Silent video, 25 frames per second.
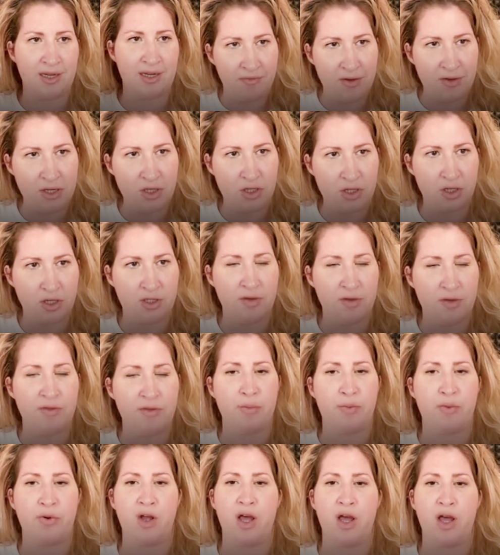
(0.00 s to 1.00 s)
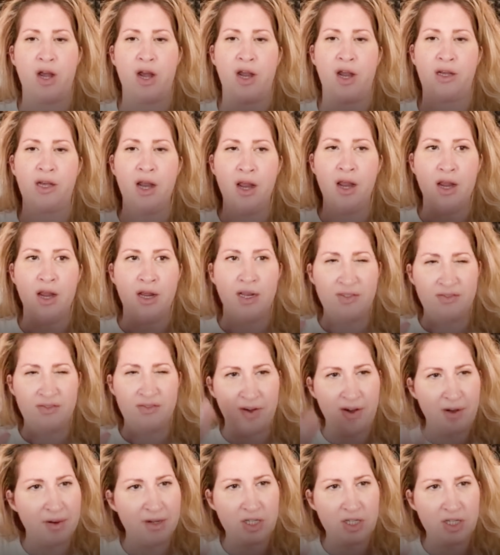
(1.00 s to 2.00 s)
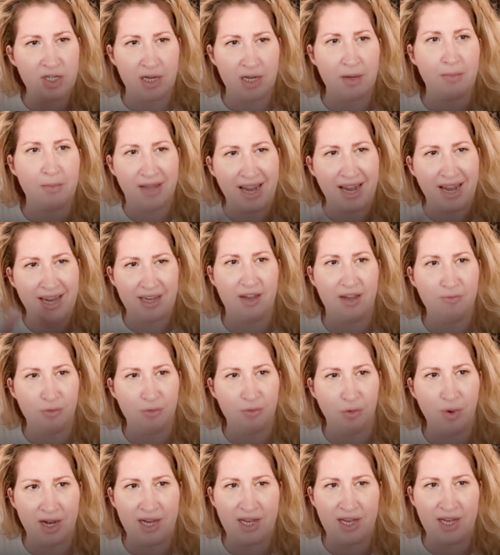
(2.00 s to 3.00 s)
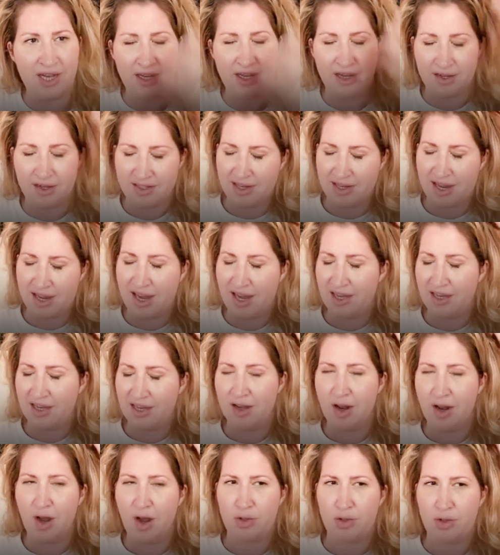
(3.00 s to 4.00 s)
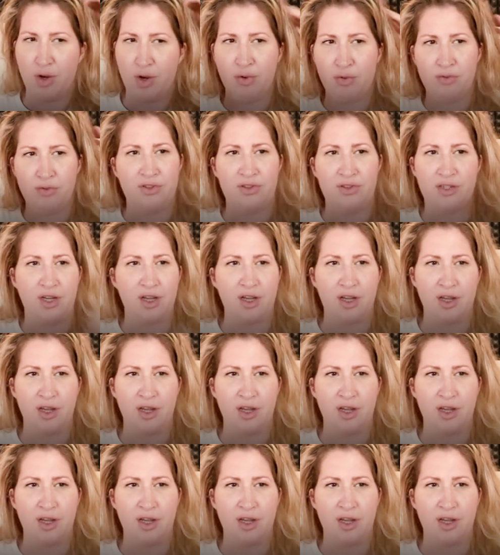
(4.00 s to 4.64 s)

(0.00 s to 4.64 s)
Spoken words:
key features of the product. It's very much like black and white, and it's like, no, don't